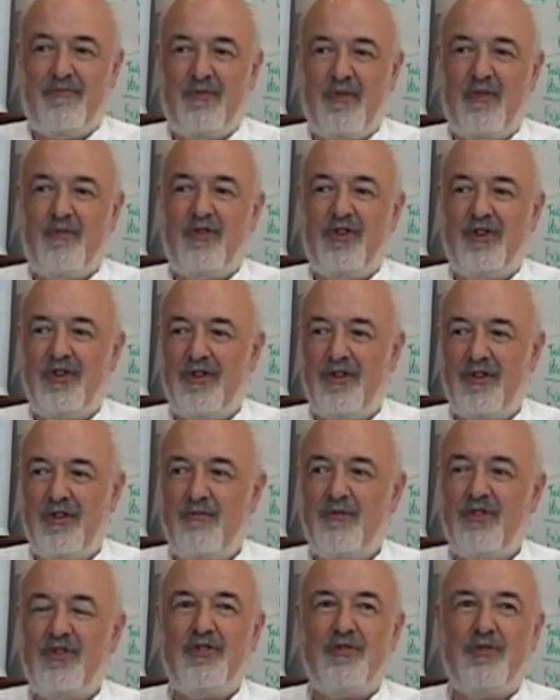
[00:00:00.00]
a very
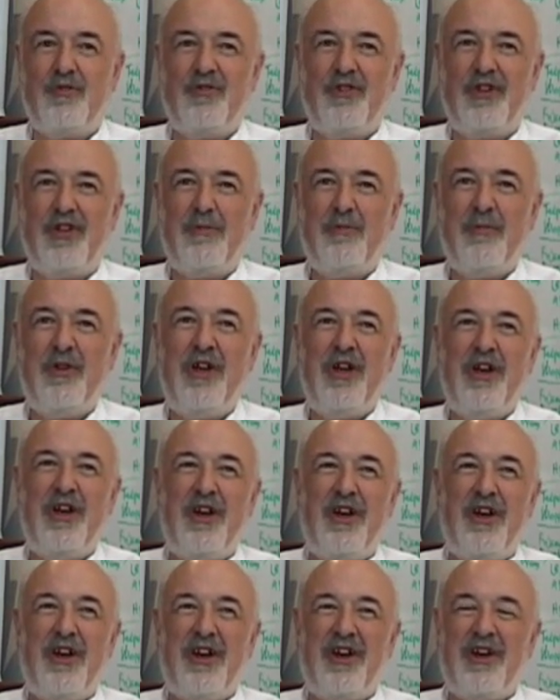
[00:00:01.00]
original name,
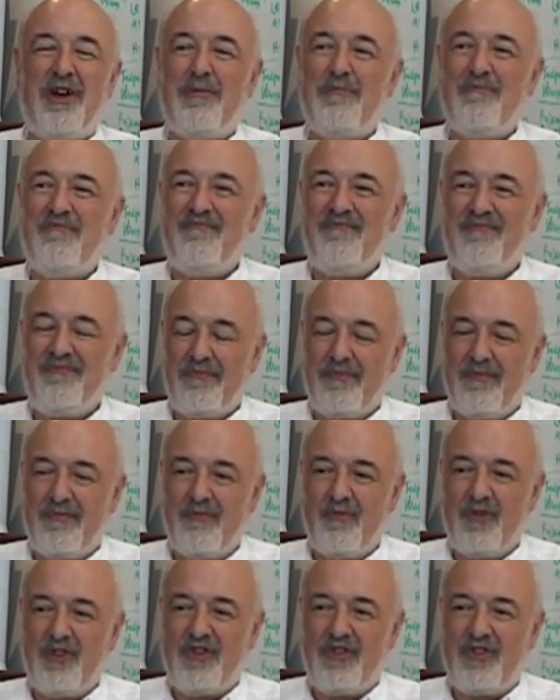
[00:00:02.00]
um,
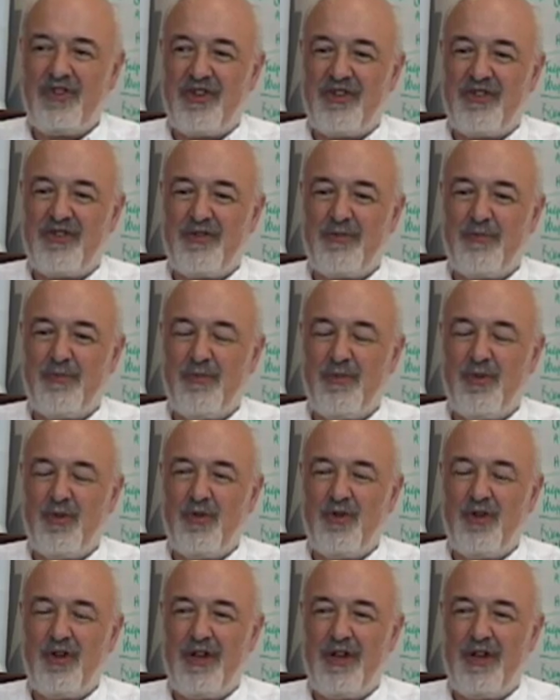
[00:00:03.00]
which does more